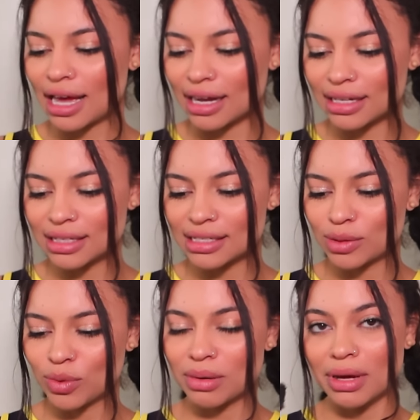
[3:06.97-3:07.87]
I got this
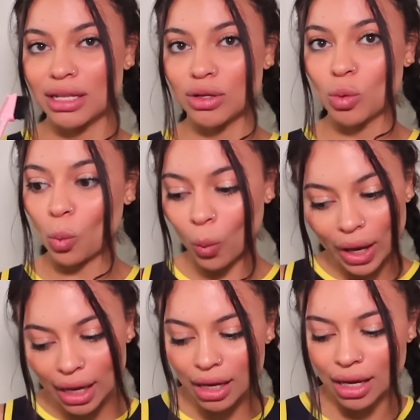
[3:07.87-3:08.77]
in one of my little
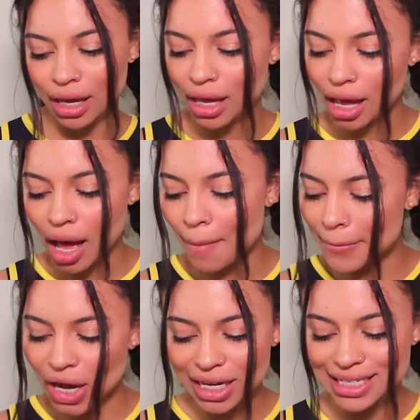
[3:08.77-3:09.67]
wig
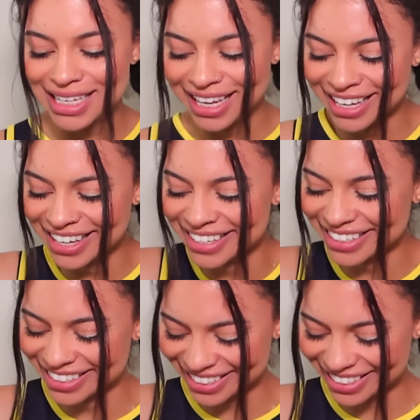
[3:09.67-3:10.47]
unboxing.